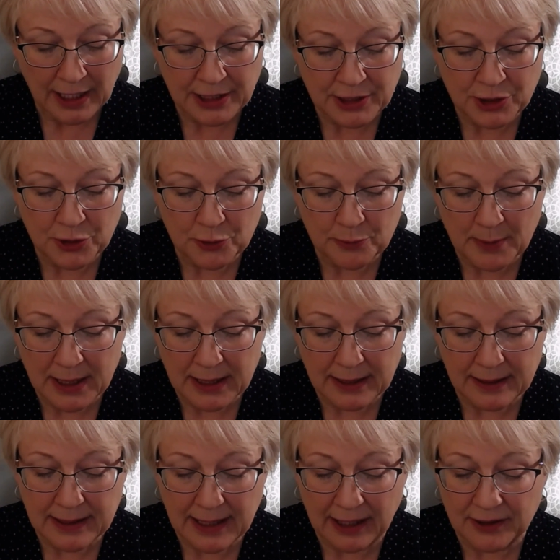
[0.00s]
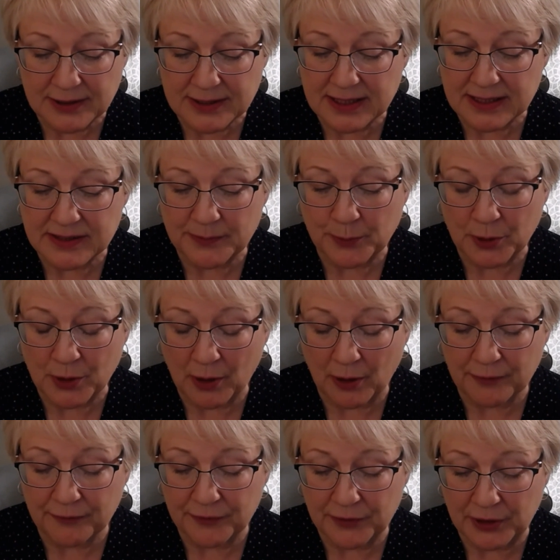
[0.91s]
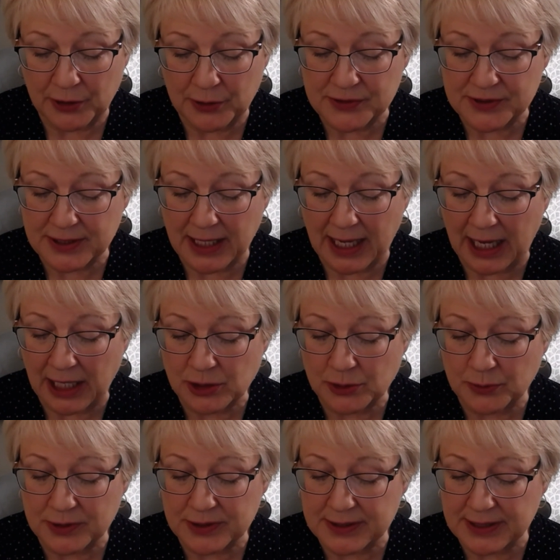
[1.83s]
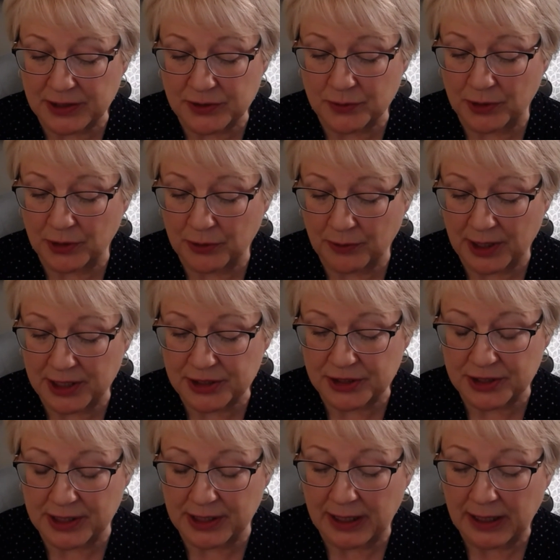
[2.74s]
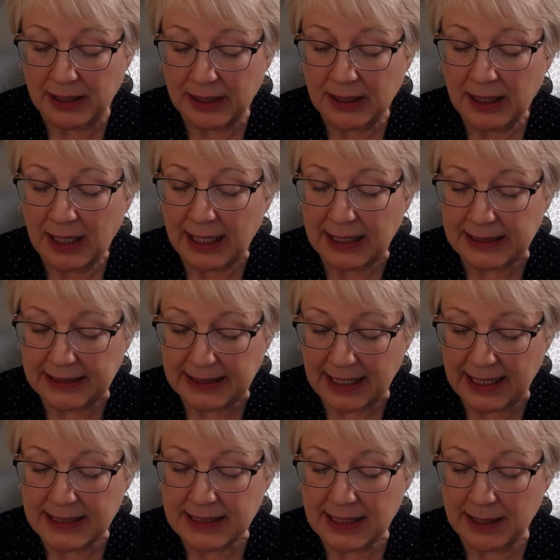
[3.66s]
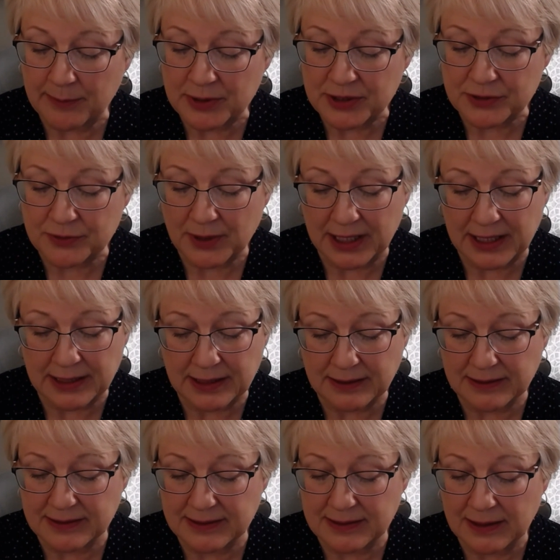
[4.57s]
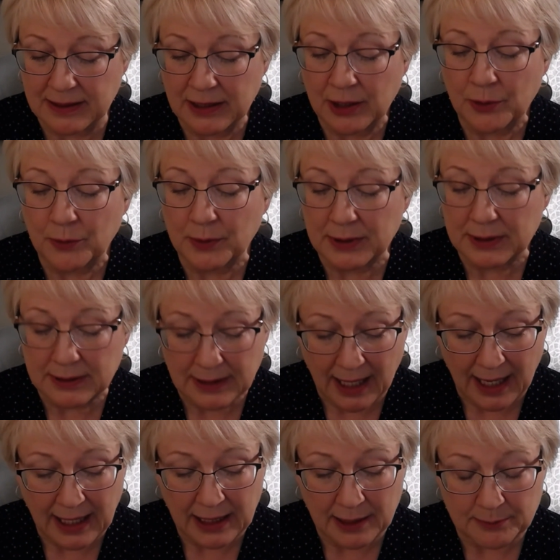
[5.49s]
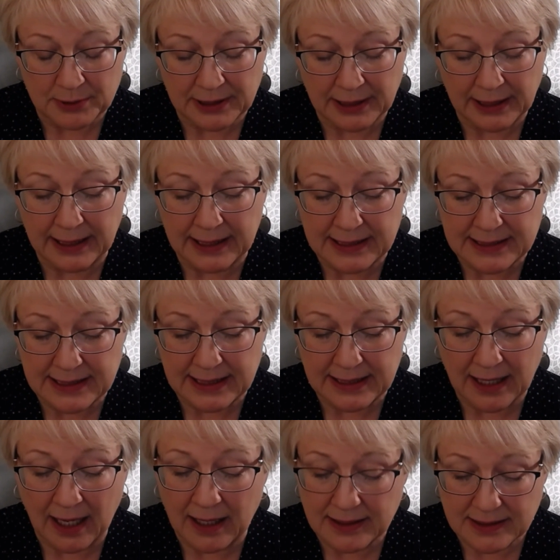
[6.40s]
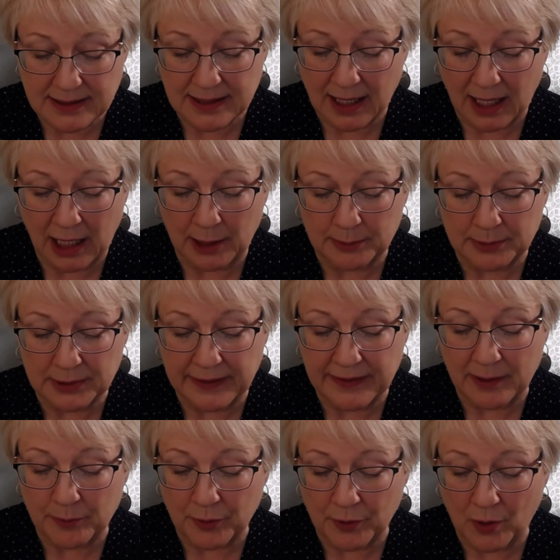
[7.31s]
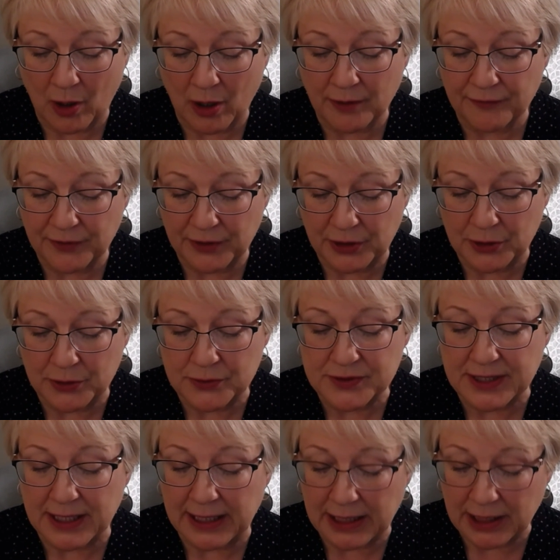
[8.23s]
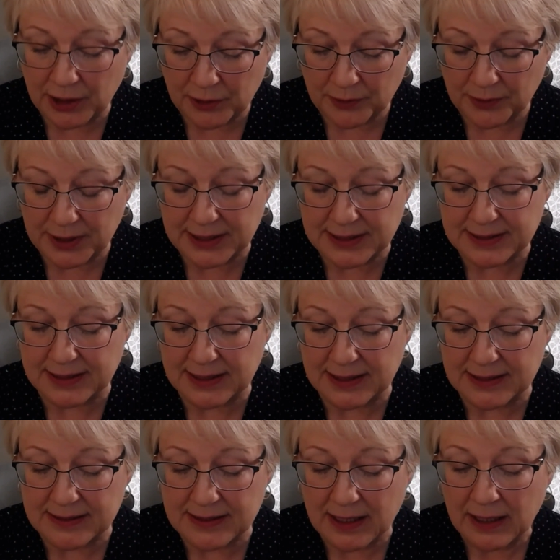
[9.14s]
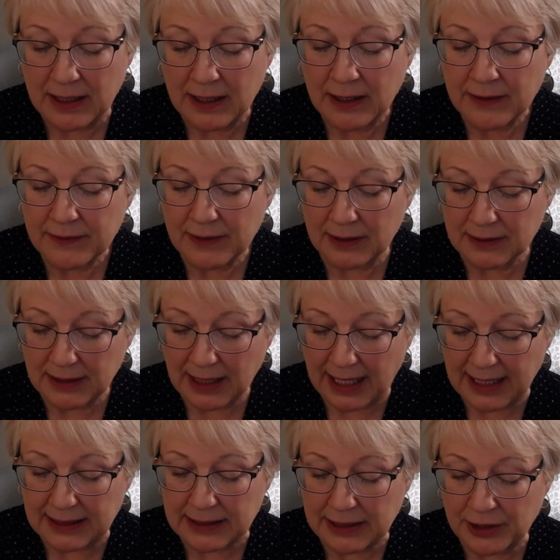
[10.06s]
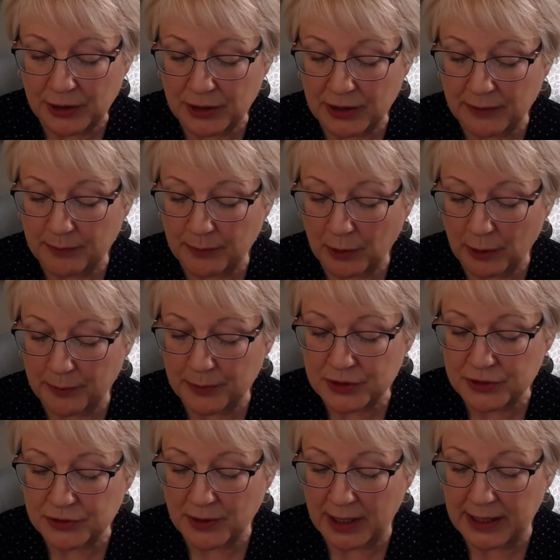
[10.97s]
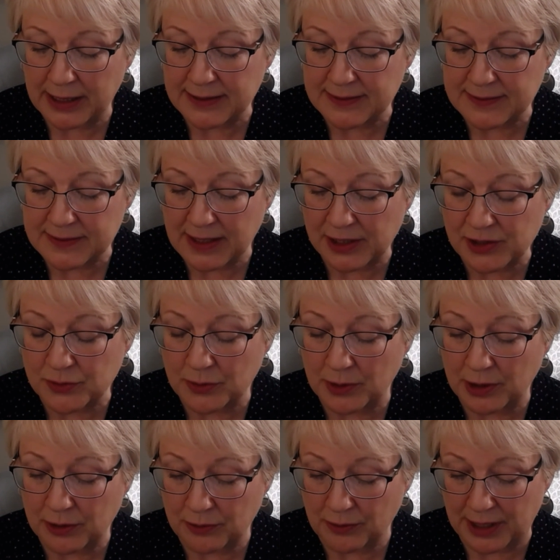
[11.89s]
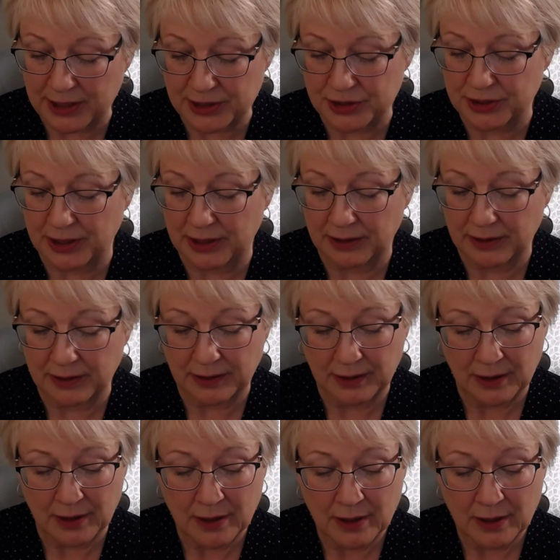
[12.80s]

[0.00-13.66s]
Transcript: a new meta analysis of pornography use and actual sexual aggression again demonstrates reliably, indeed undeniably, that pornography use increases the likelihood of perpetrating sexual aggression.